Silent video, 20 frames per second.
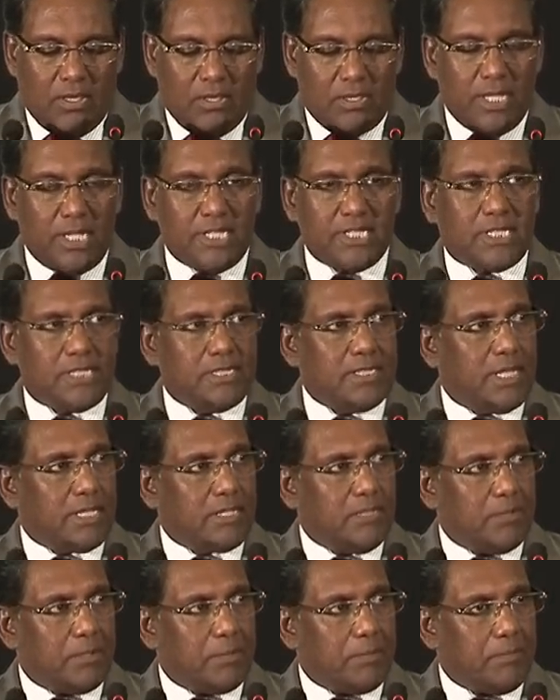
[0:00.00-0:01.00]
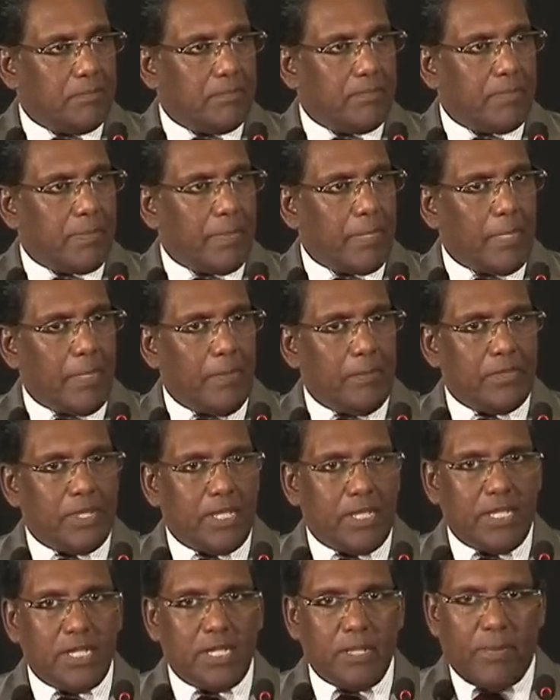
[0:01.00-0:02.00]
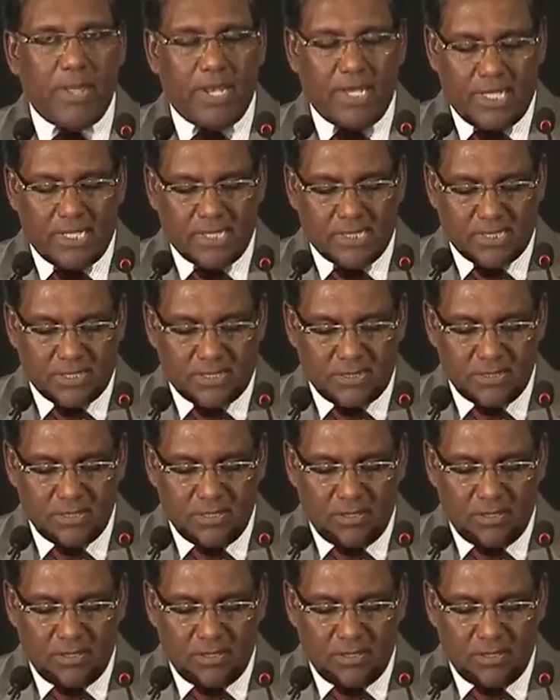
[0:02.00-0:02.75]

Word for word: Ladies and gentlemen, the independence